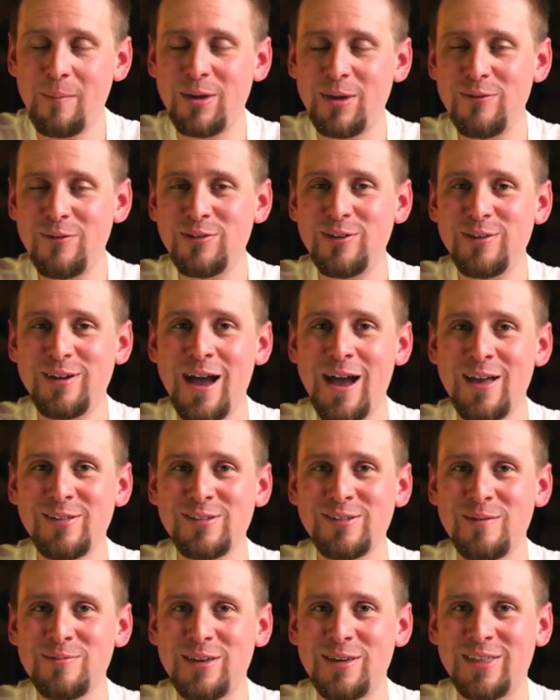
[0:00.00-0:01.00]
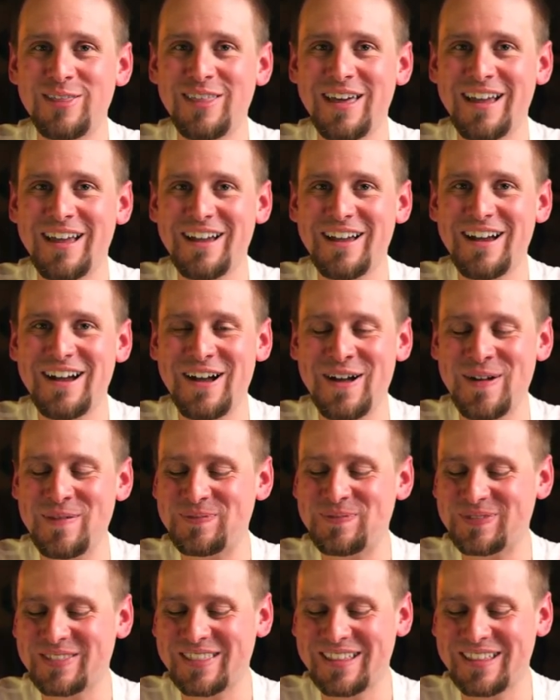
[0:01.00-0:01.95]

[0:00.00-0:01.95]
I'm giving you guys something that um,